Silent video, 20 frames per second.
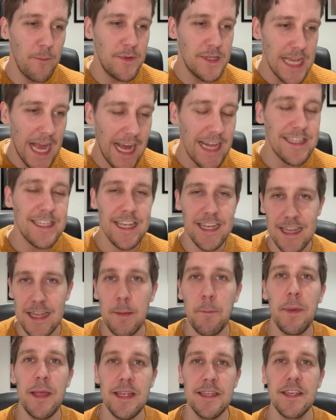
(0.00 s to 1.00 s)

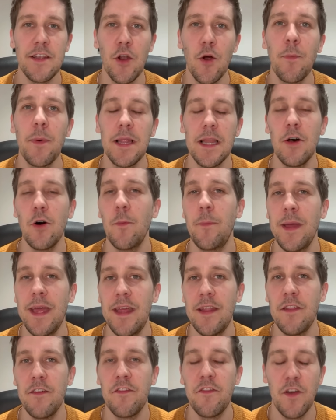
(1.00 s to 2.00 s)
tactically beaten up a little
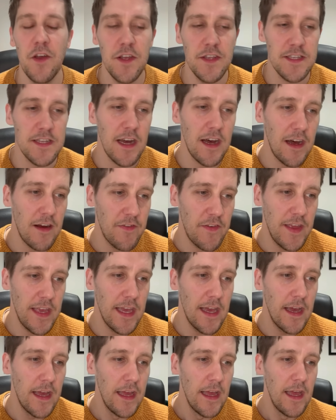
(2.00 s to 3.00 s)
bit in the first half
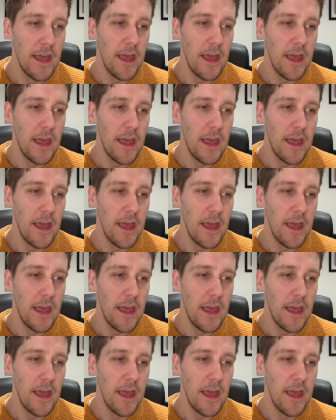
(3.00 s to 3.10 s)
here.